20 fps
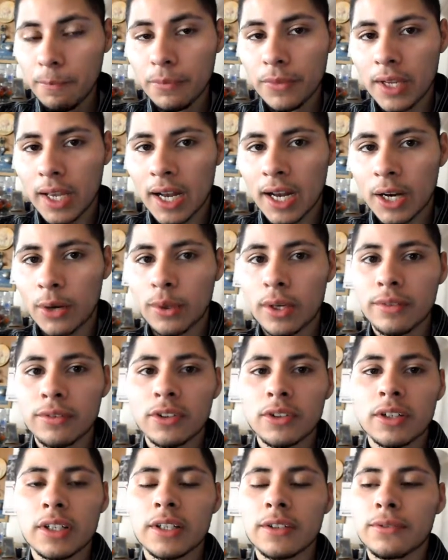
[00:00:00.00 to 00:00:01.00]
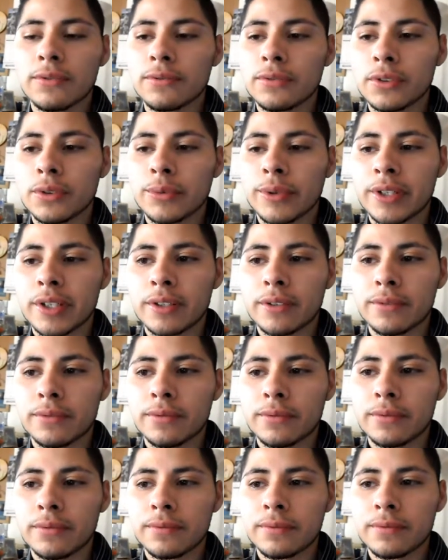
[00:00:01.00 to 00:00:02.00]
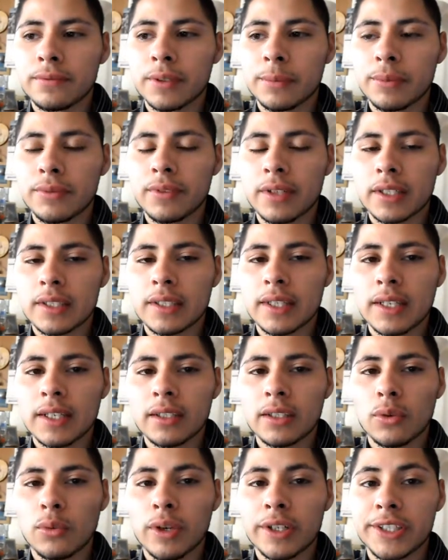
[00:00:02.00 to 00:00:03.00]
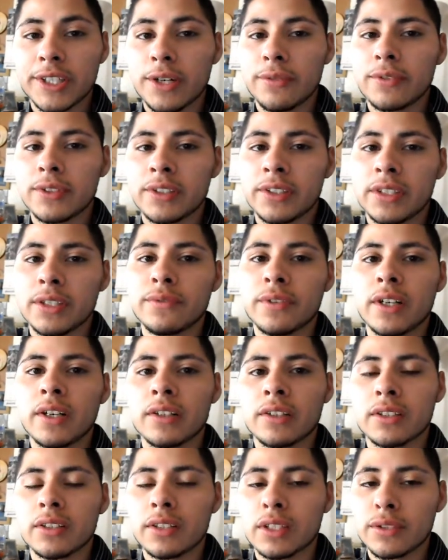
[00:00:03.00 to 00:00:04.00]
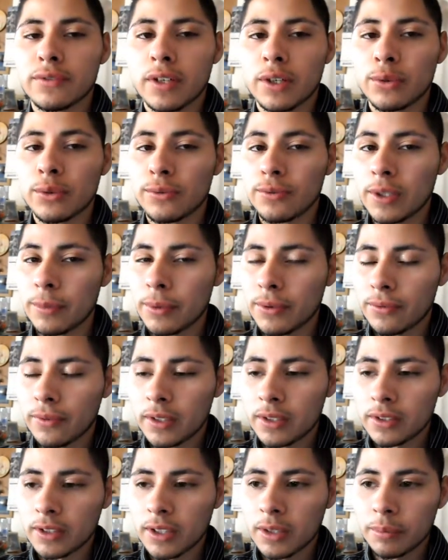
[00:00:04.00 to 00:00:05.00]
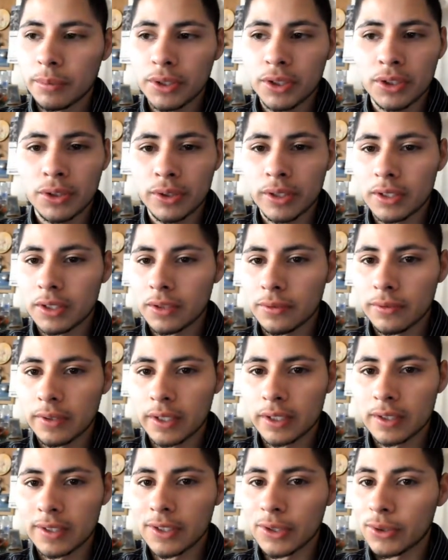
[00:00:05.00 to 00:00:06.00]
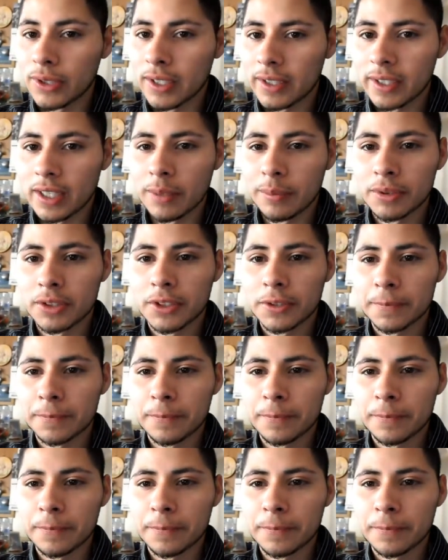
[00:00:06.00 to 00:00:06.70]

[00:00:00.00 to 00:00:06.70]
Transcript: However, if you're running a flip effect deck, watch out for CEASEFIRE, because CEASEFIRE will flip it face up, but you don't get the effect and you take damage.